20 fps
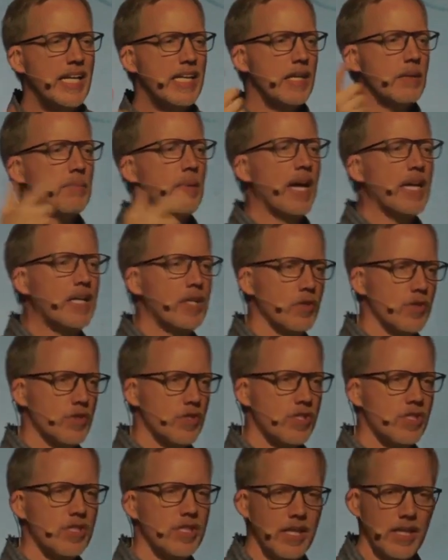It can make
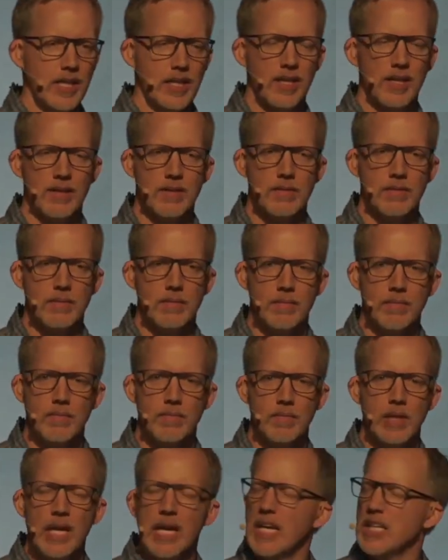you sick,
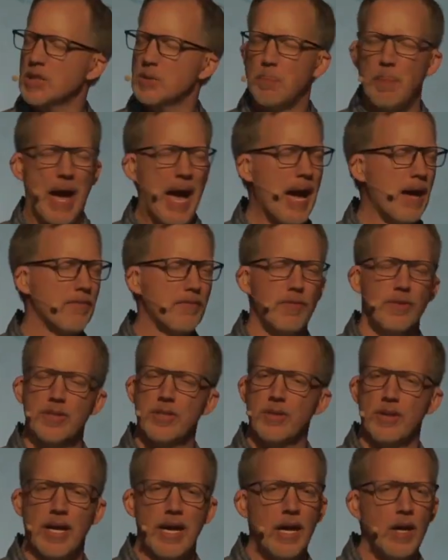it's bad
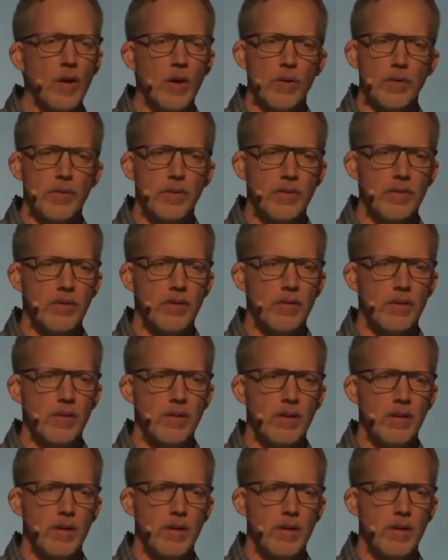for your health.